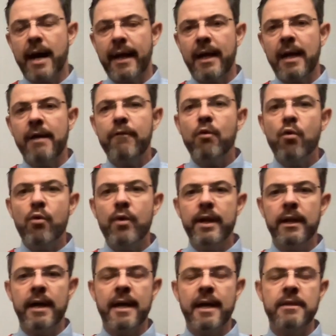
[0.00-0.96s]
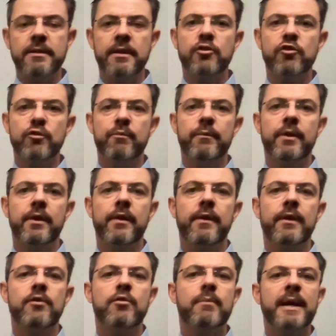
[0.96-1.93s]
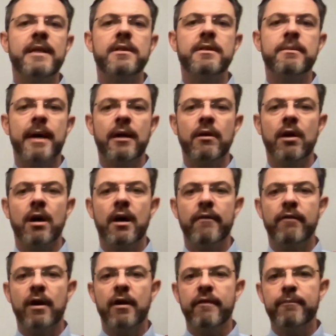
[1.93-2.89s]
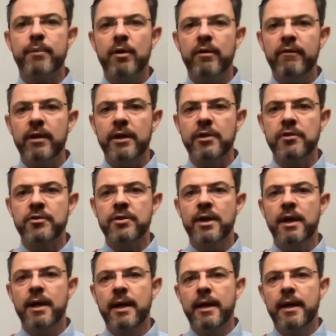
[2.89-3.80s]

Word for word: I kind of realized the, the tremendous amount of, of privilege